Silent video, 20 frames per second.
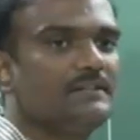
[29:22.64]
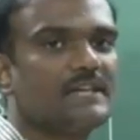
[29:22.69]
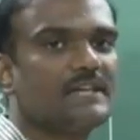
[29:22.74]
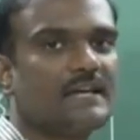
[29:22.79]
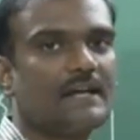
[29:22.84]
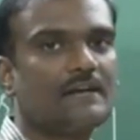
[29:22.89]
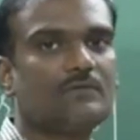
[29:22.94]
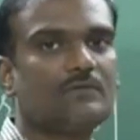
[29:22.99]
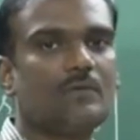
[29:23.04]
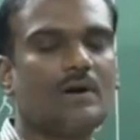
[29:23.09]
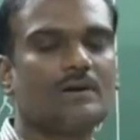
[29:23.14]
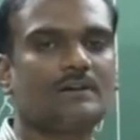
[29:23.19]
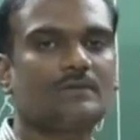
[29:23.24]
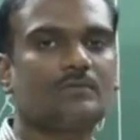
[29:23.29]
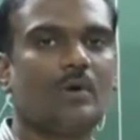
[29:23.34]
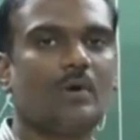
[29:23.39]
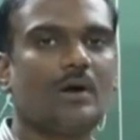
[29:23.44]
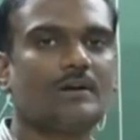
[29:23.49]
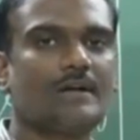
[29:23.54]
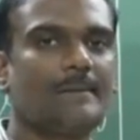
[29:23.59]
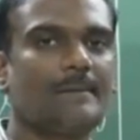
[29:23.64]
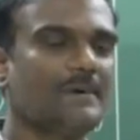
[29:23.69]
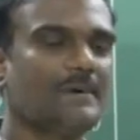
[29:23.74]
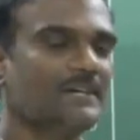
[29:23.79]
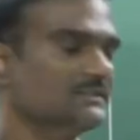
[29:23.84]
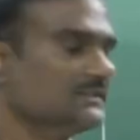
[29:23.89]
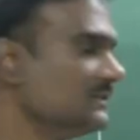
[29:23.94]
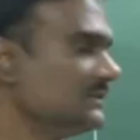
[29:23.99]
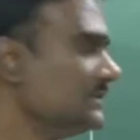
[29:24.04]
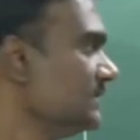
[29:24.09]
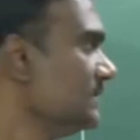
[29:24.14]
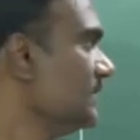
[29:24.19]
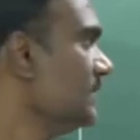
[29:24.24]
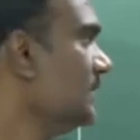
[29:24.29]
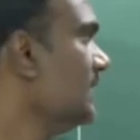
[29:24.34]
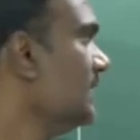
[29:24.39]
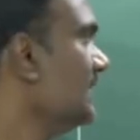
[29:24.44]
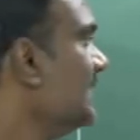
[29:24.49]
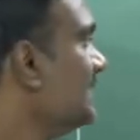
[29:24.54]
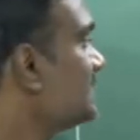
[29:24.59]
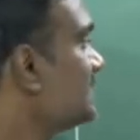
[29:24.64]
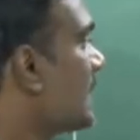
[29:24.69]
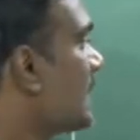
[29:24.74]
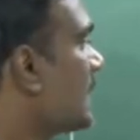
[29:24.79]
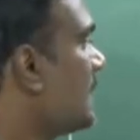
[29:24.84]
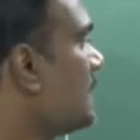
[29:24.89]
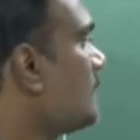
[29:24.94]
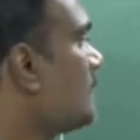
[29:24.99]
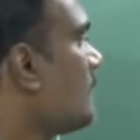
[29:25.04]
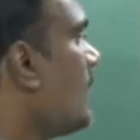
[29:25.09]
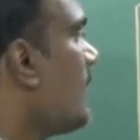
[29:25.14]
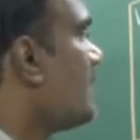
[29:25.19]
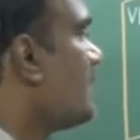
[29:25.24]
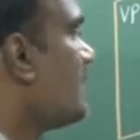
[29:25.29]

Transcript: In second quadrant, what happens? In second